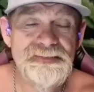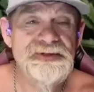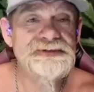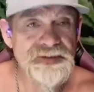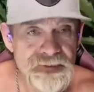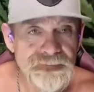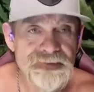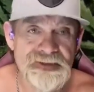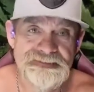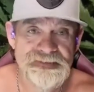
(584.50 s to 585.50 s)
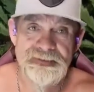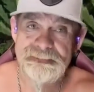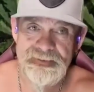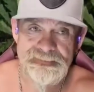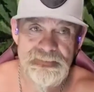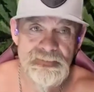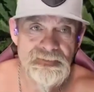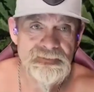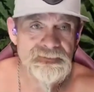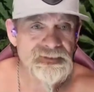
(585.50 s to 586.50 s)
until next time, people,
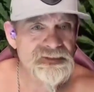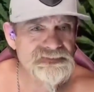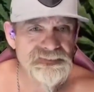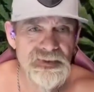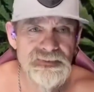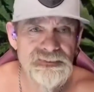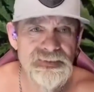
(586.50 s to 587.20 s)
keep smoking.